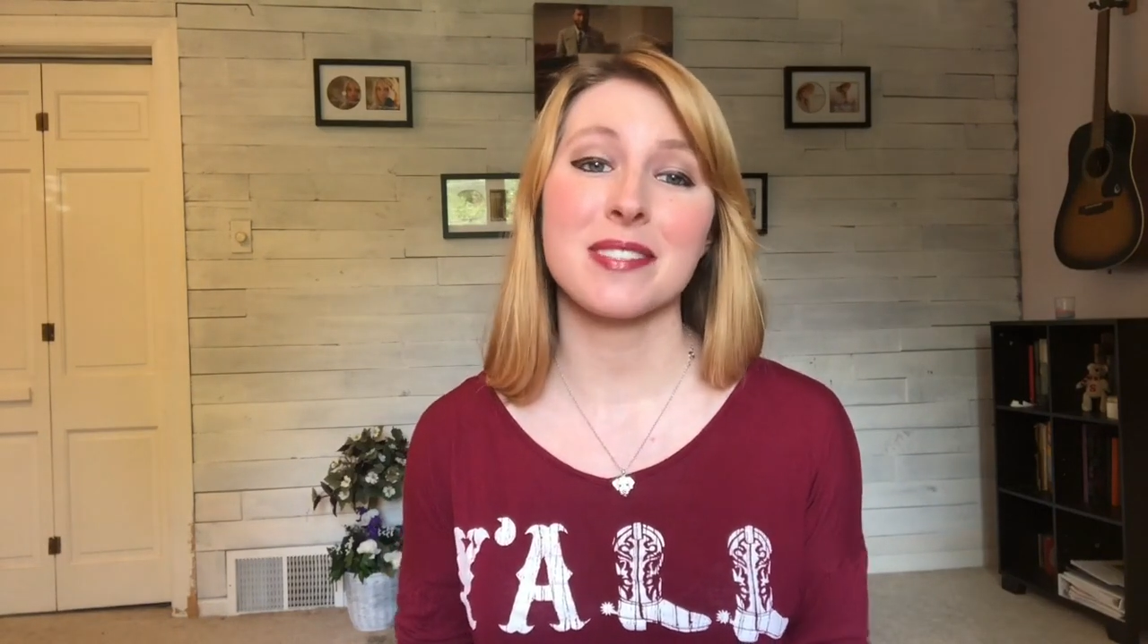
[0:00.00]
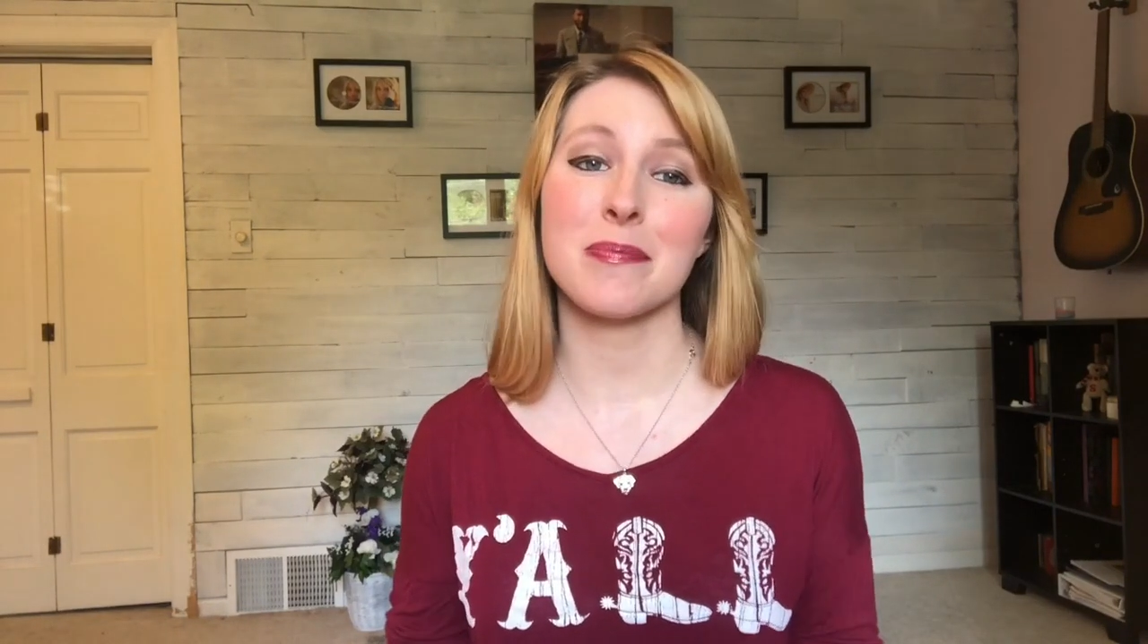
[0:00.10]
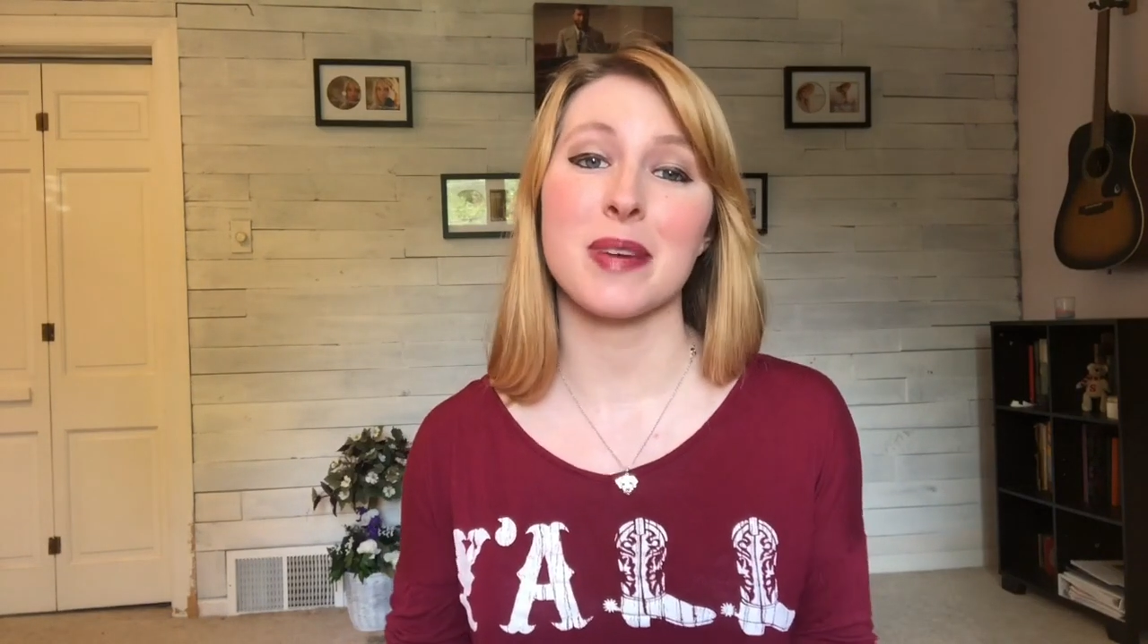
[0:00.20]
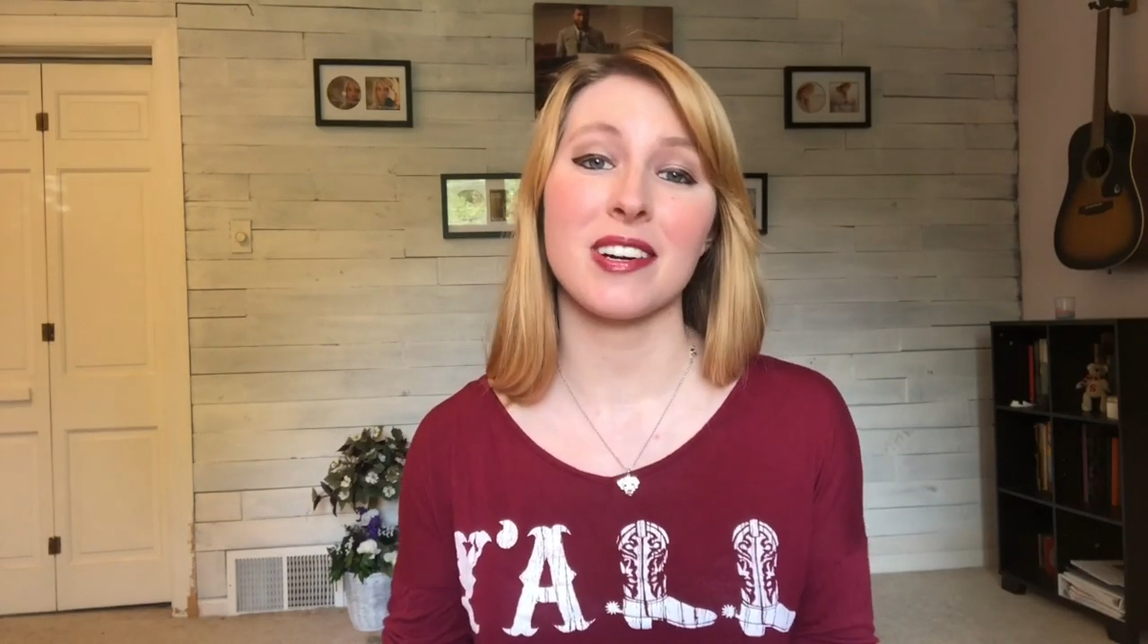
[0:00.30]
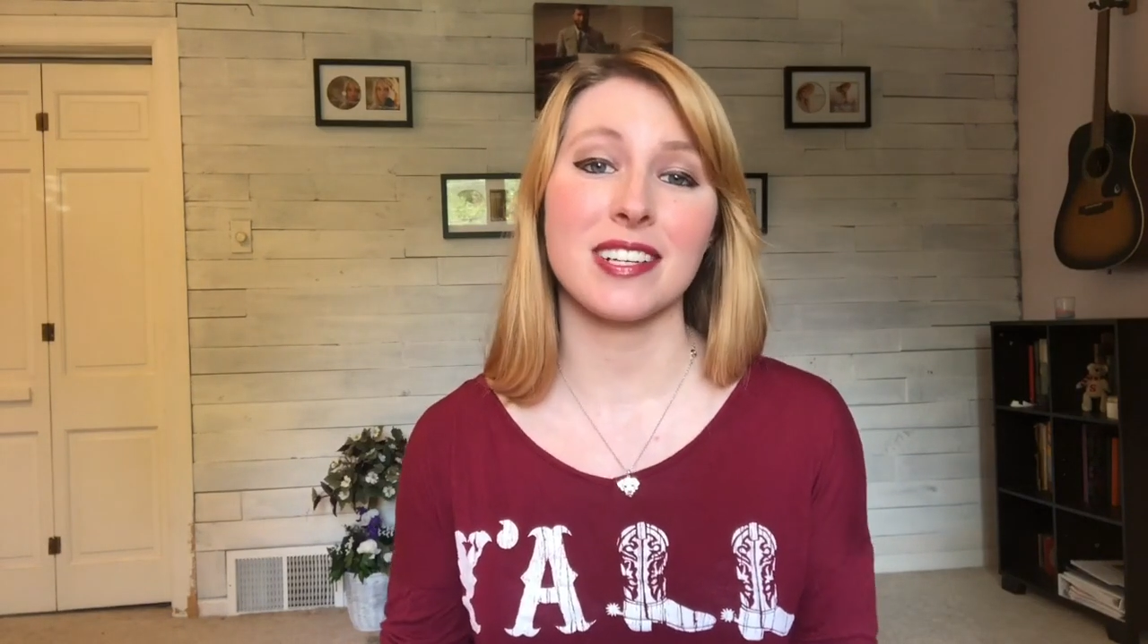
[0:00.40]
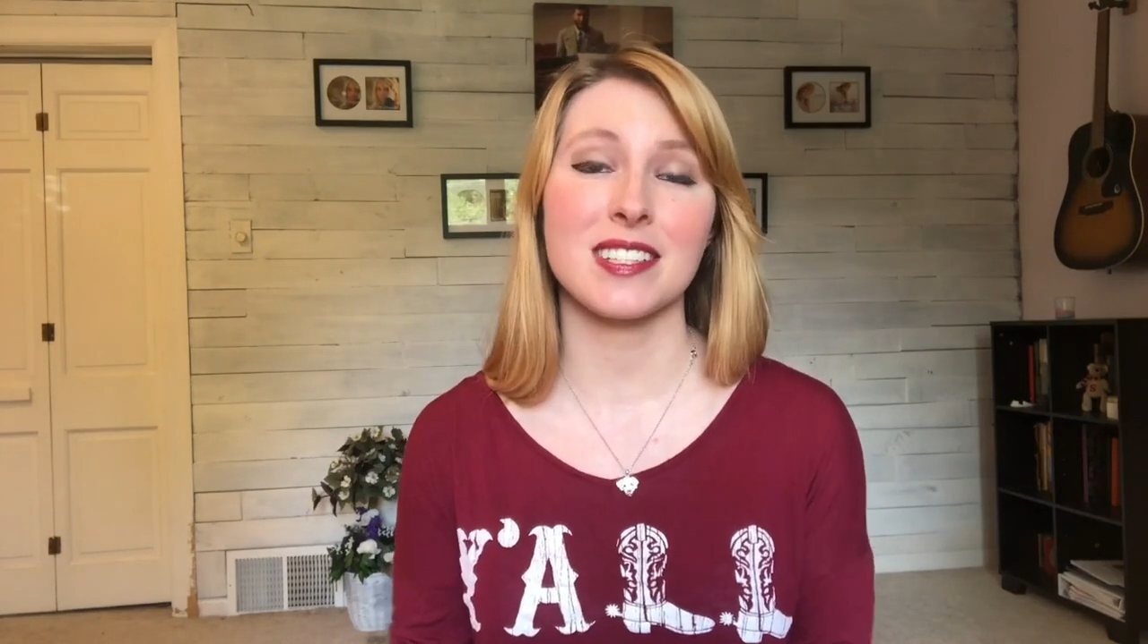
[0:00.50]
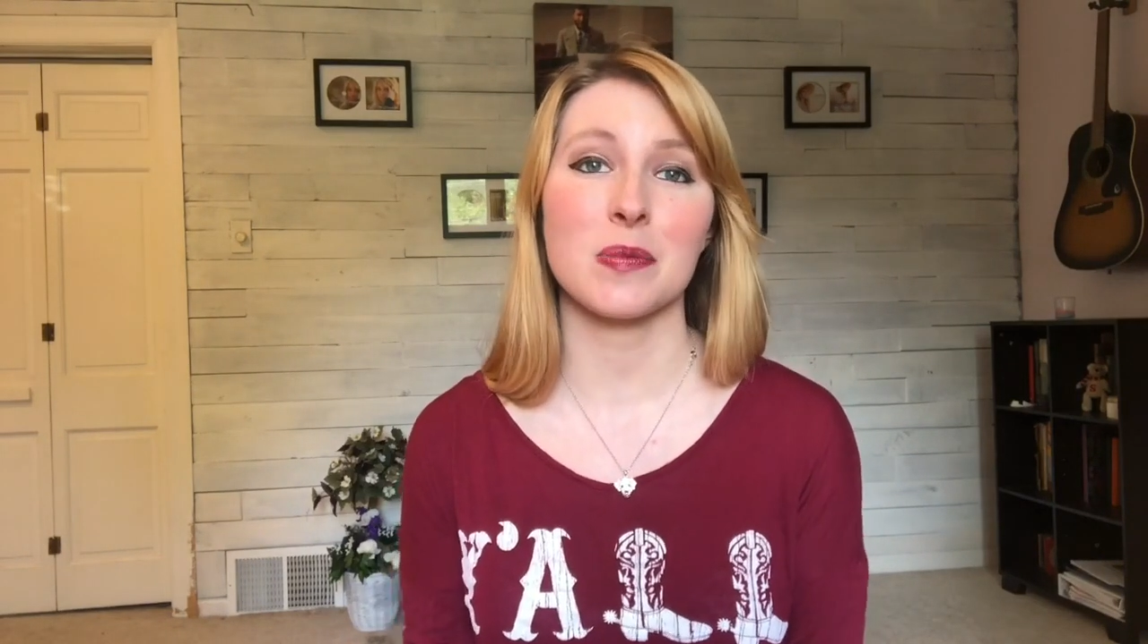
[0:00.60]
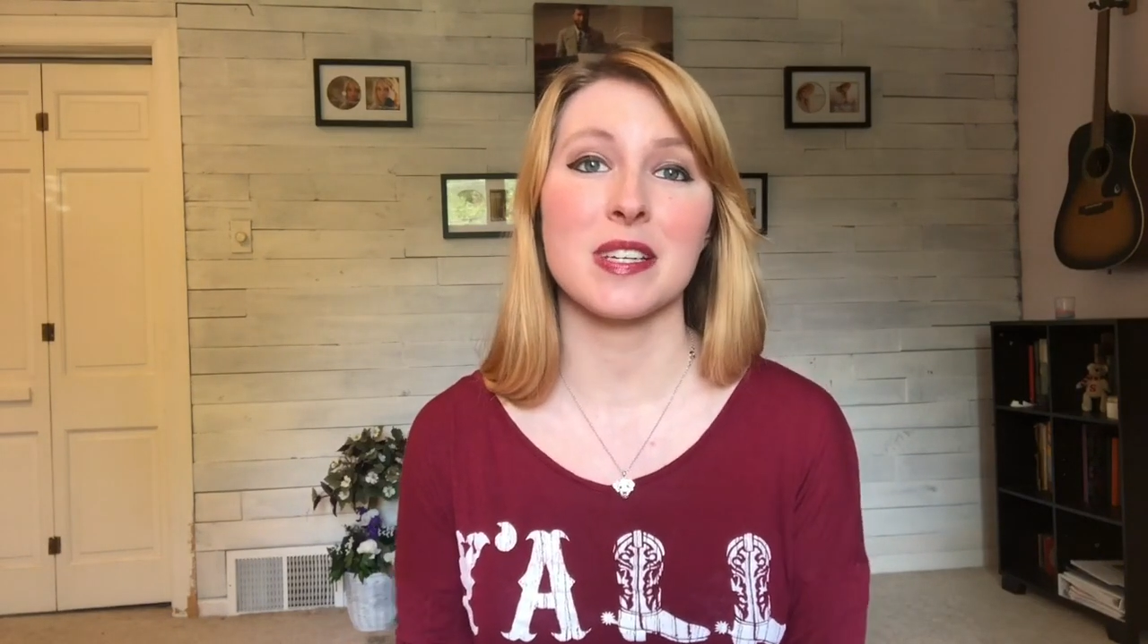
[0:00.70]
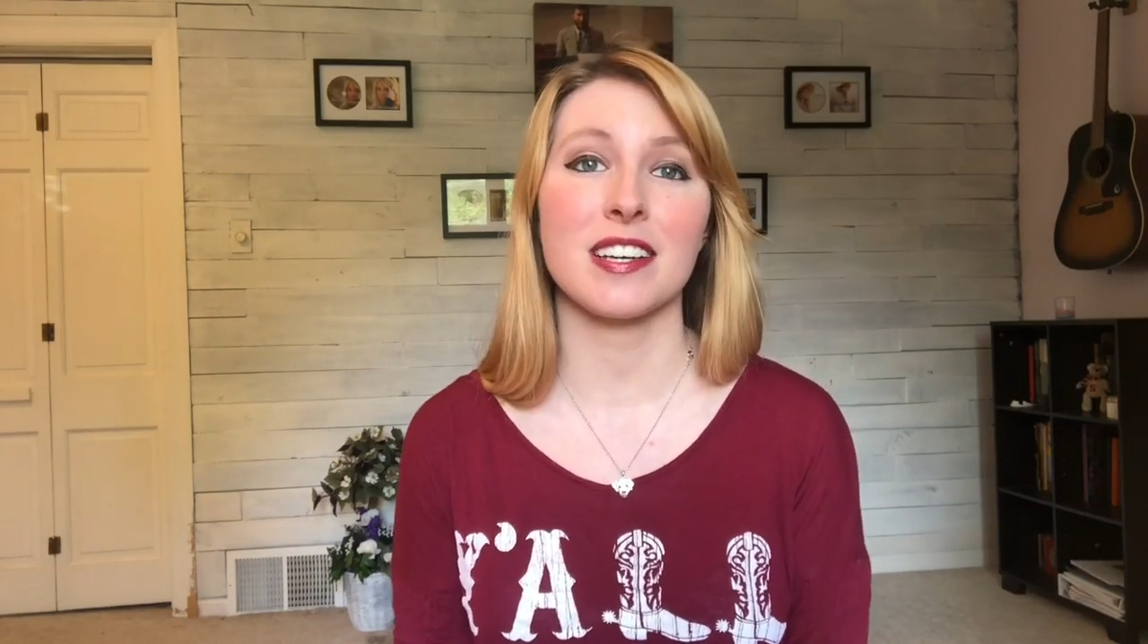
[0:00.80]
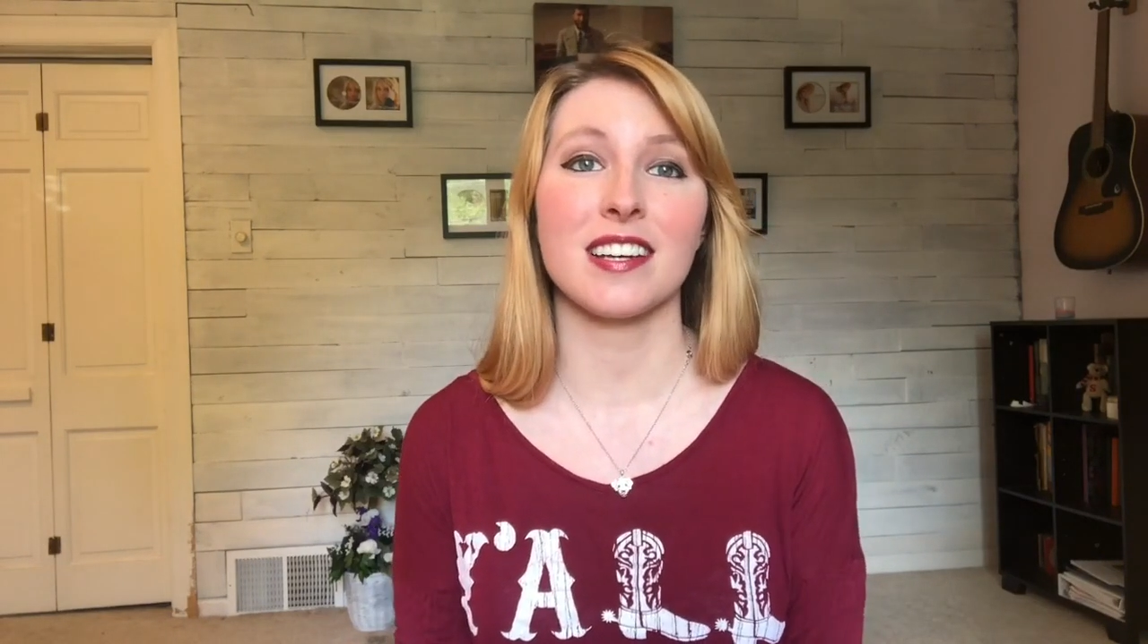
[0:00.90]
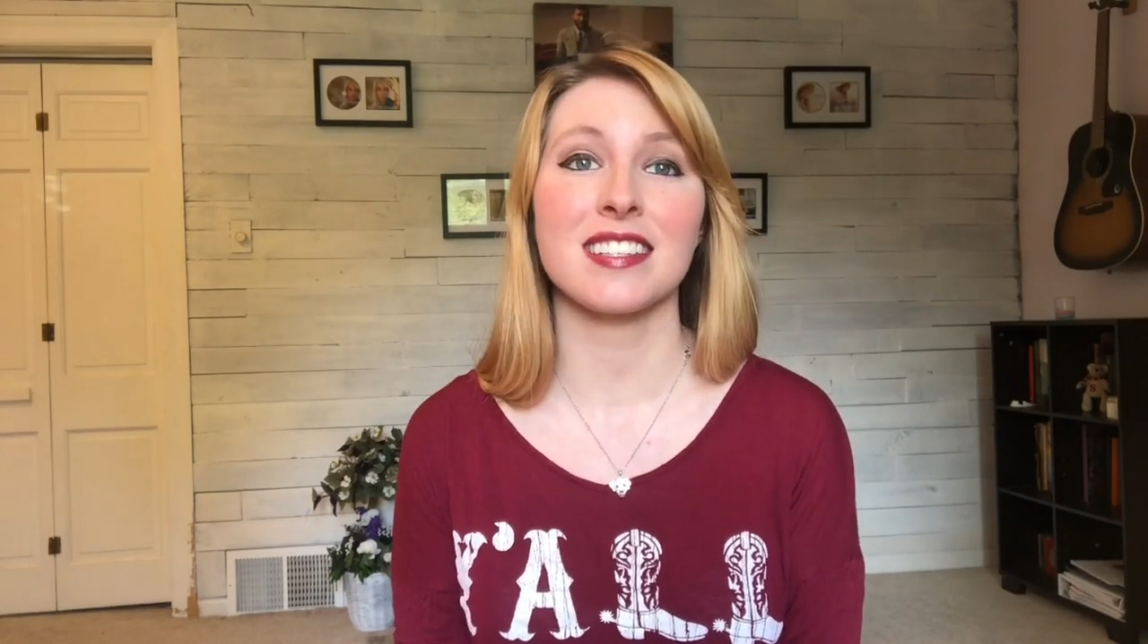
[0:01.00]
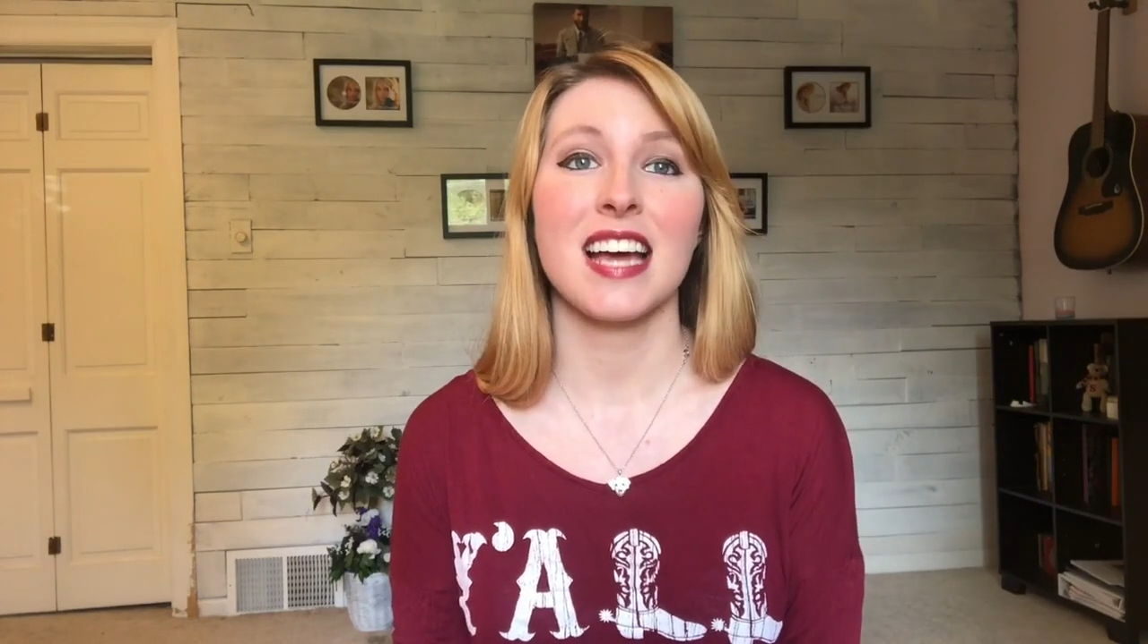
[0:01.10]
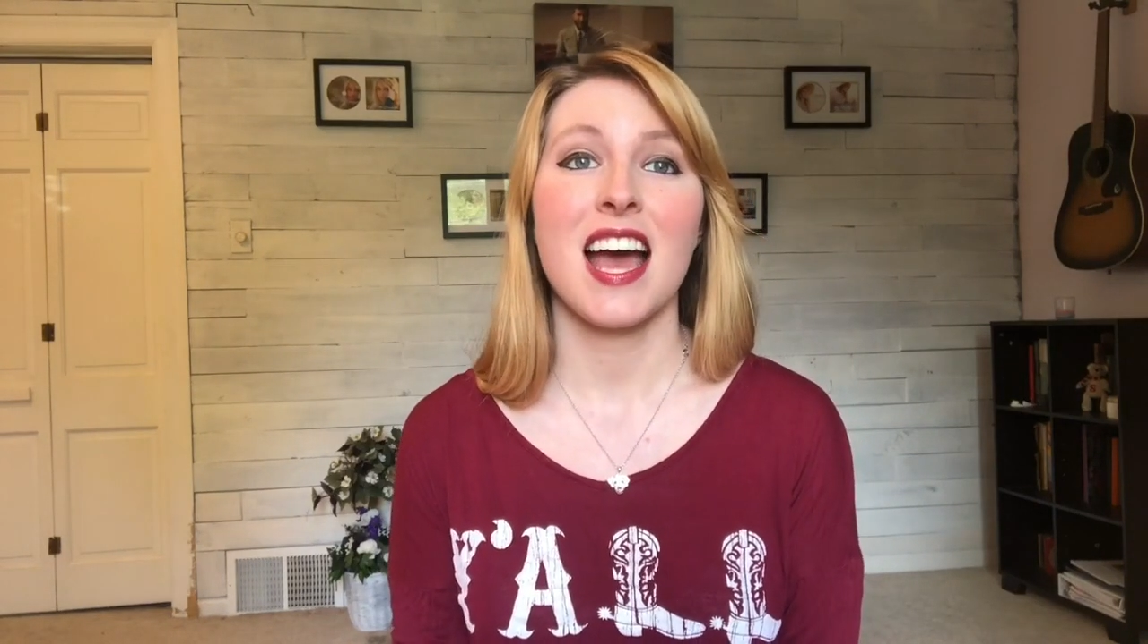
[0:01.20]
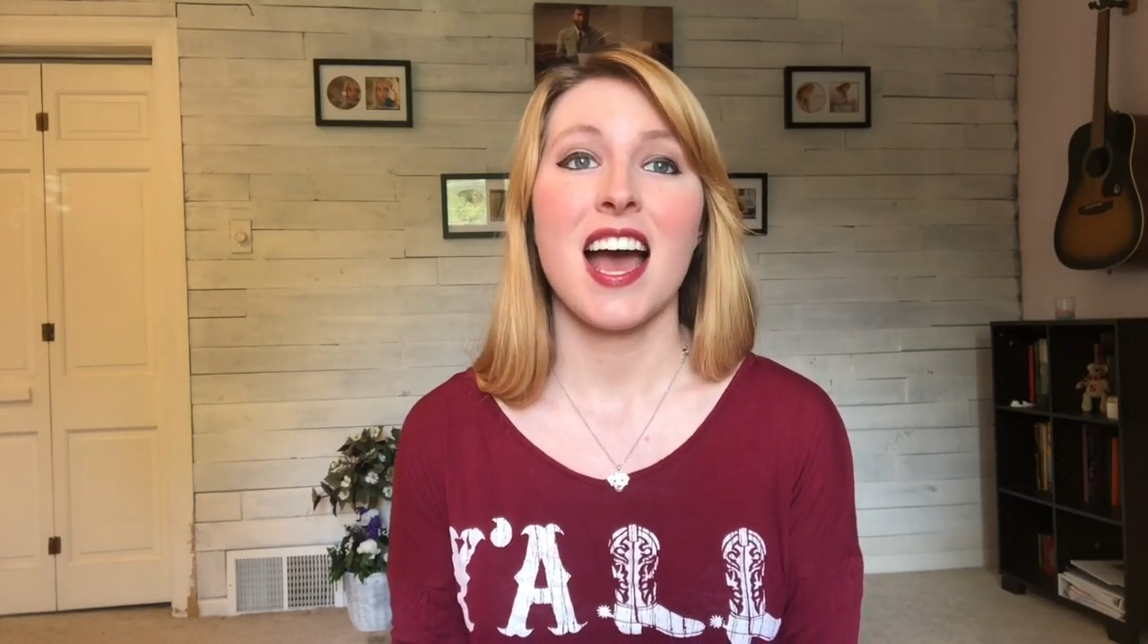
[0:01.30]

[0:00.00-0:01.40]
embarrassed because